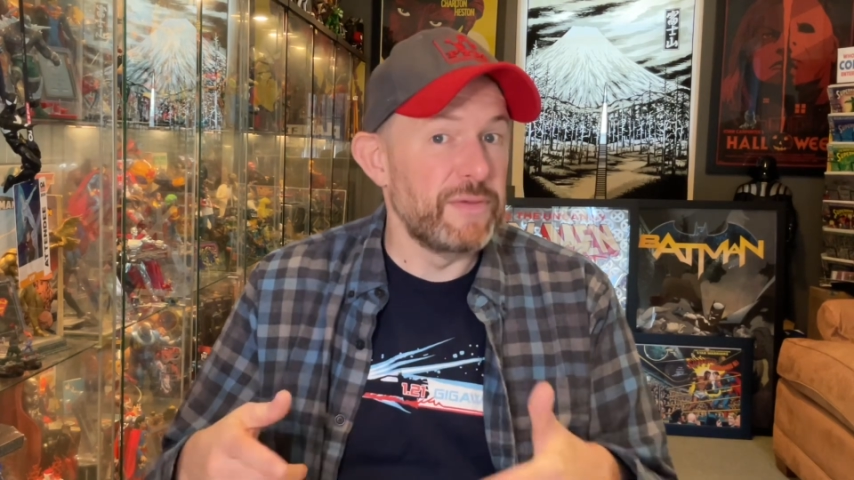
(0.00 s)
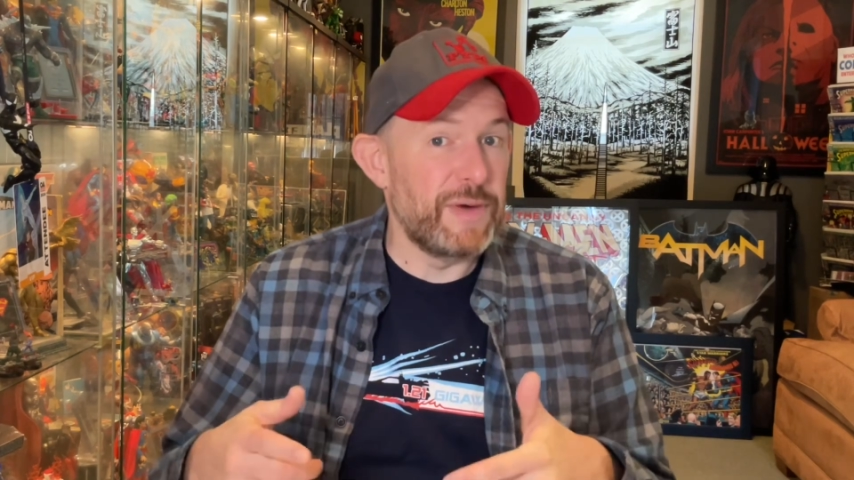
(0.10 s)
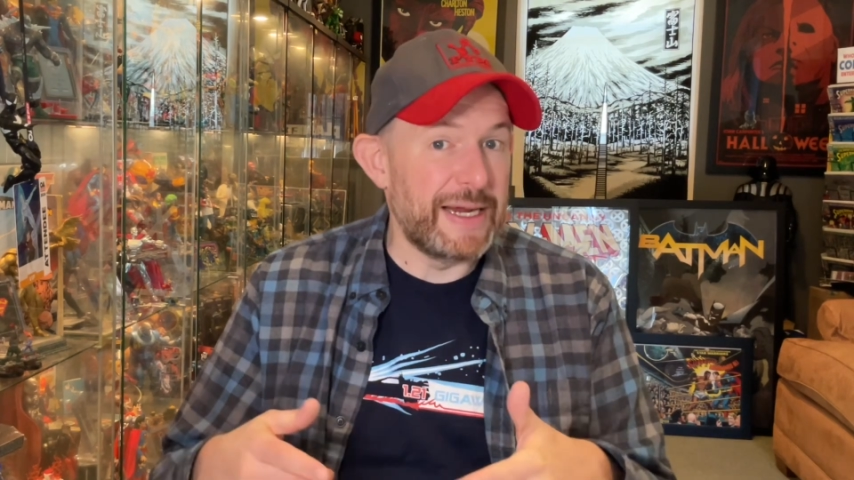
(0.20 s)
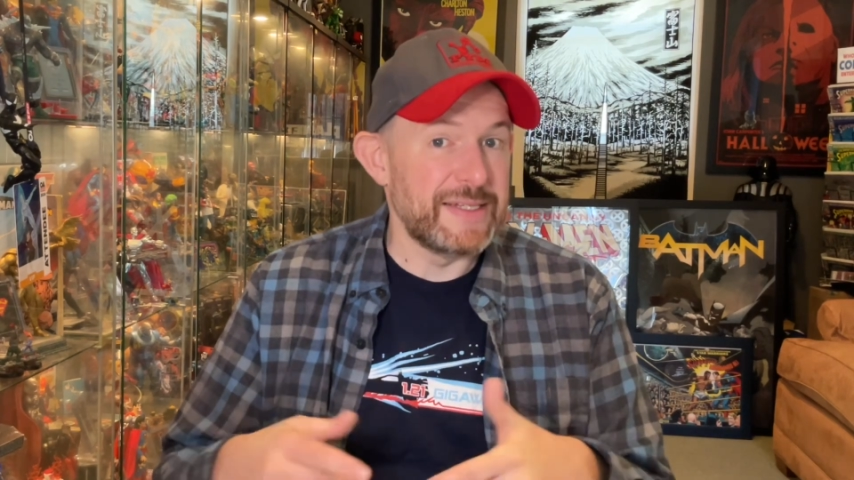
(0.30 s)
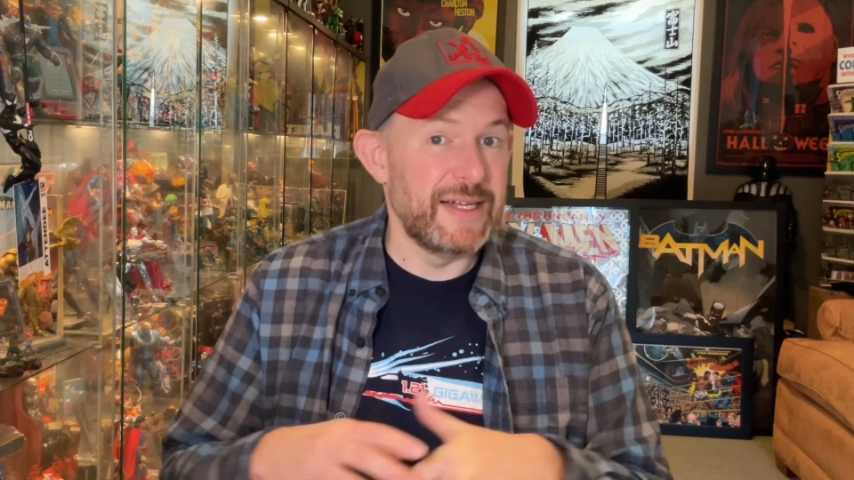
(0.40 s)

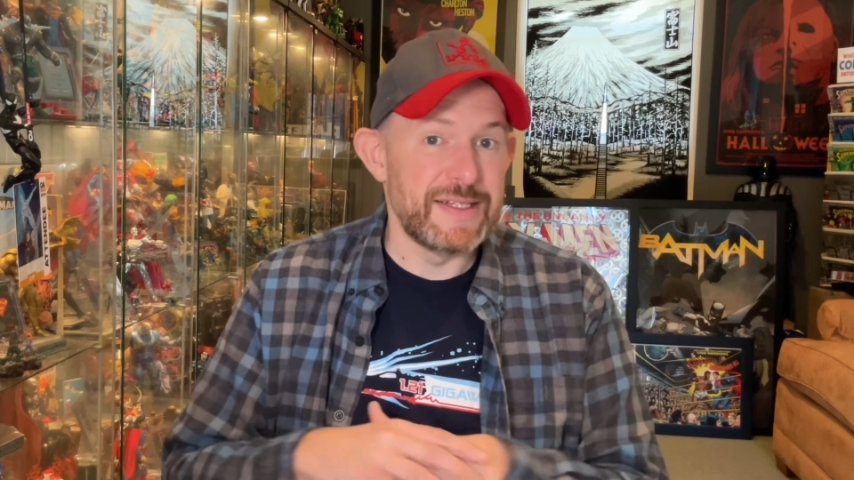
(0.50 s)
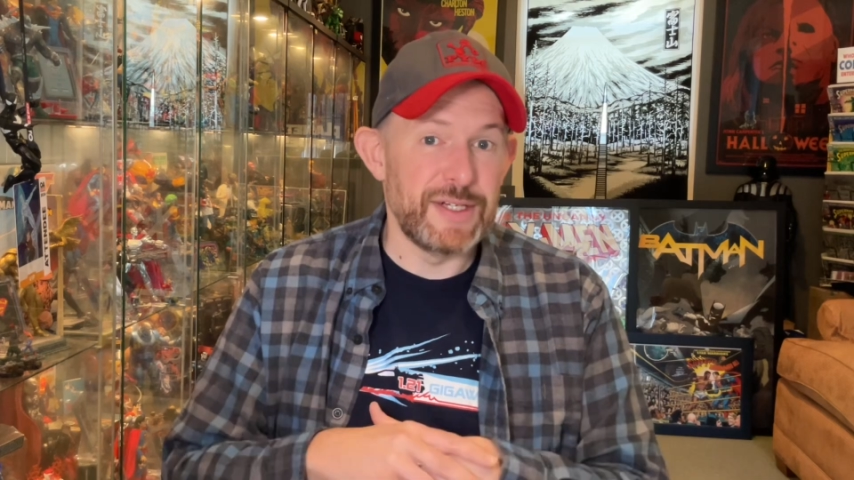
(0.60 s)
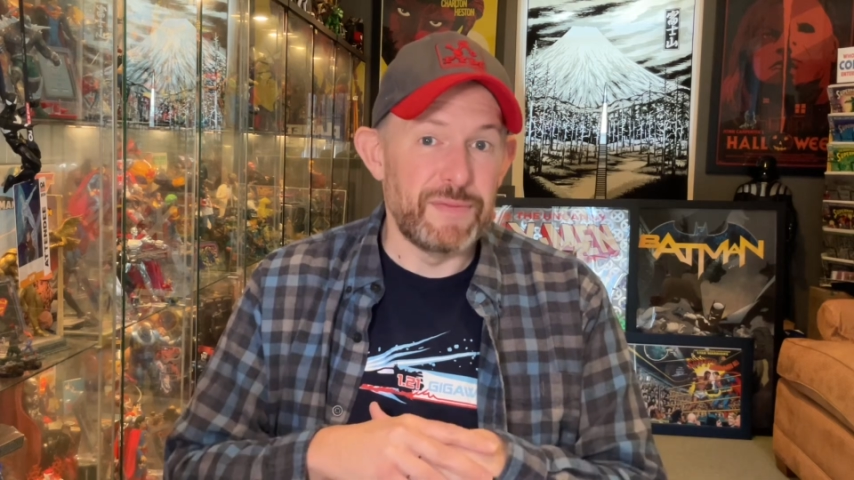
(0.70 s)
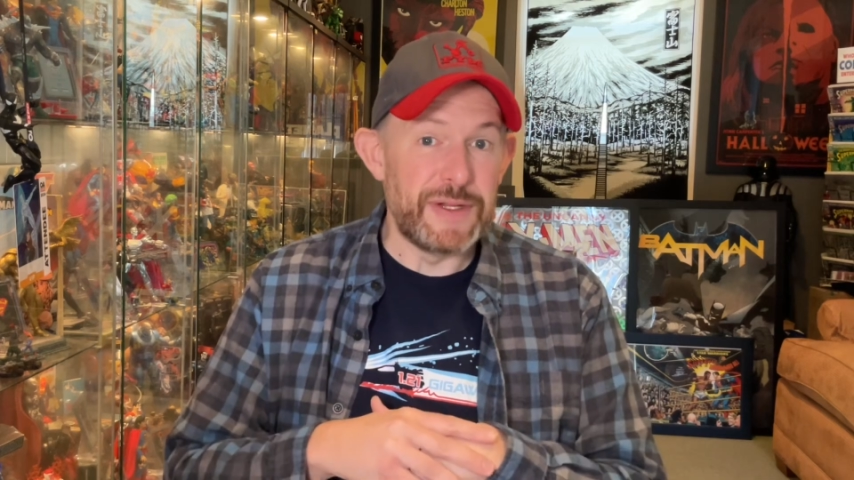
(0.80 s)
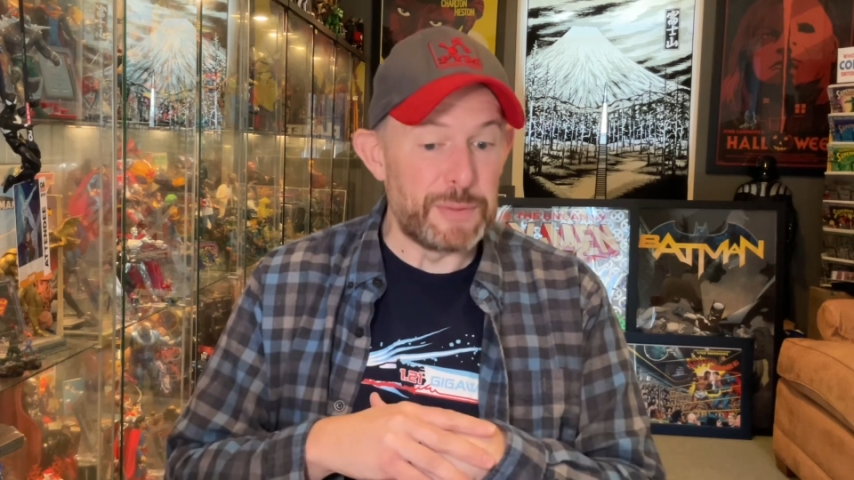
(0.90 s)
Frankenstein
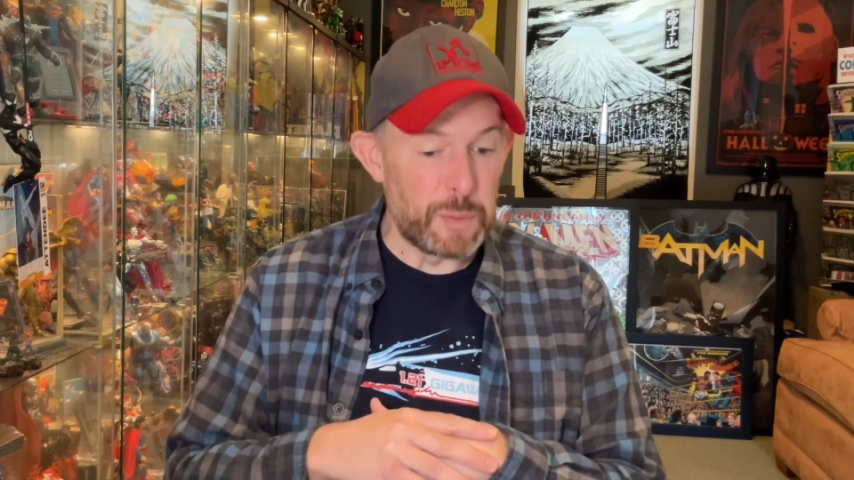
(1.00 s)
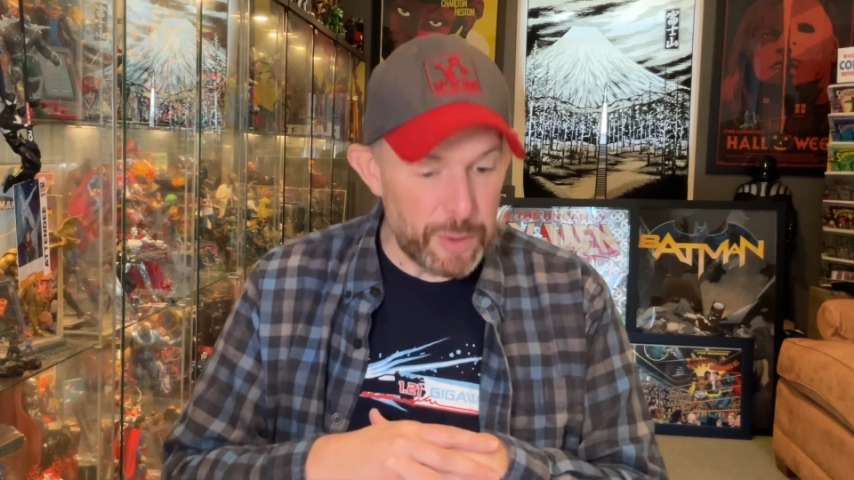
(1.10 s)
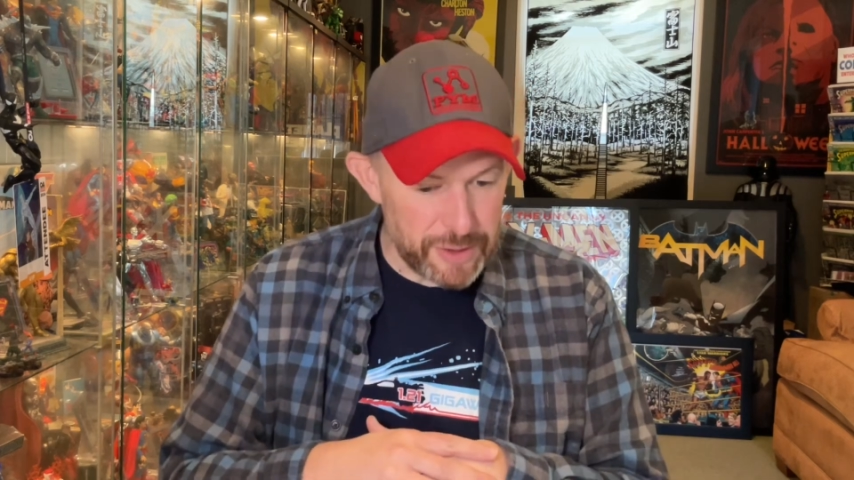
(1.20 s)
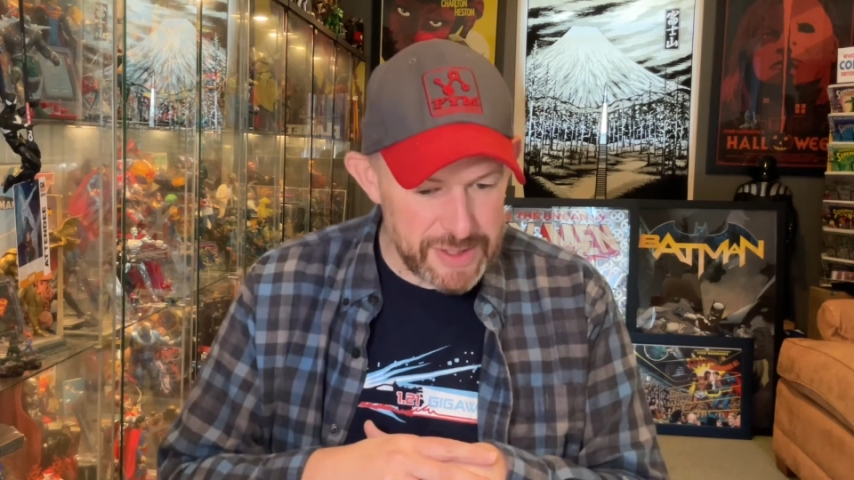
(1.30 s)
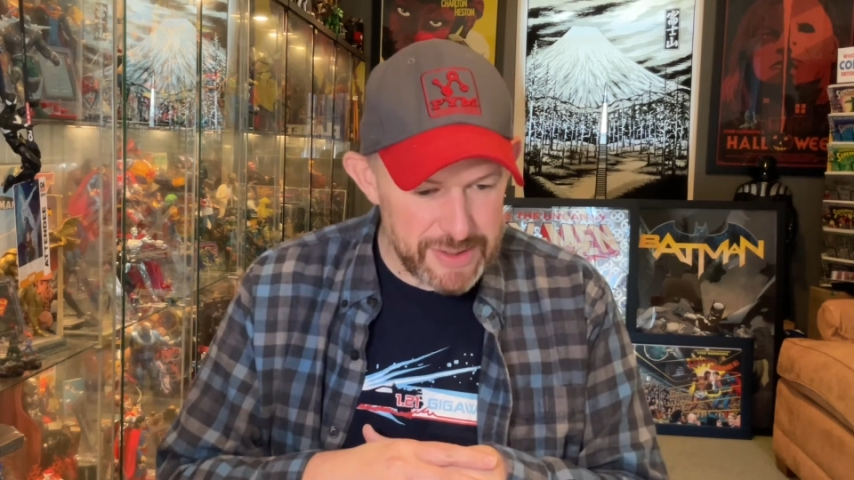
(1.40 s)
stuff in the
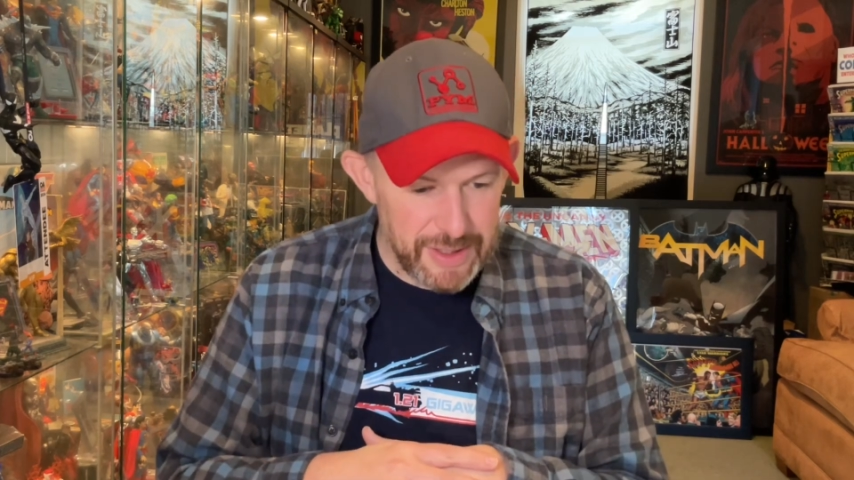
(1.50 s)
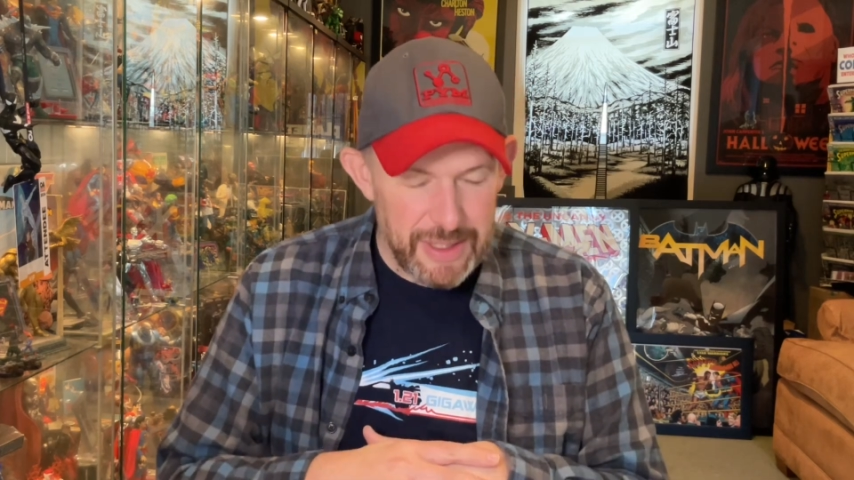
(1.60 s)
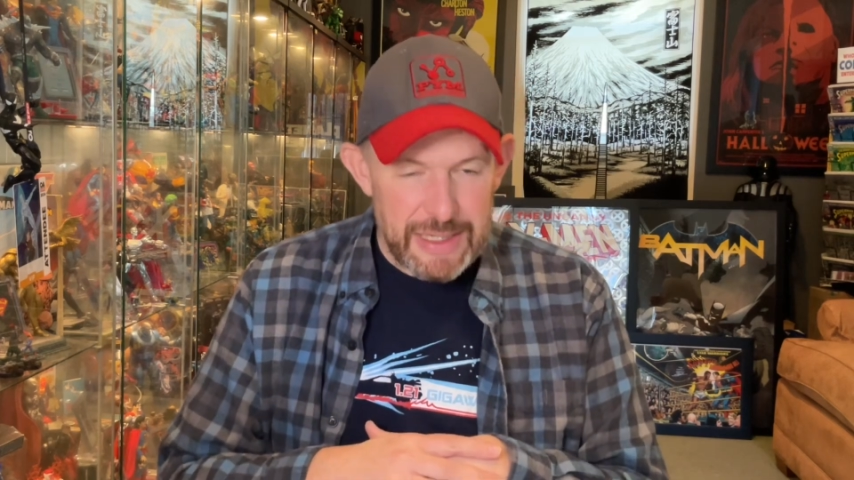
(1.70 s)
works.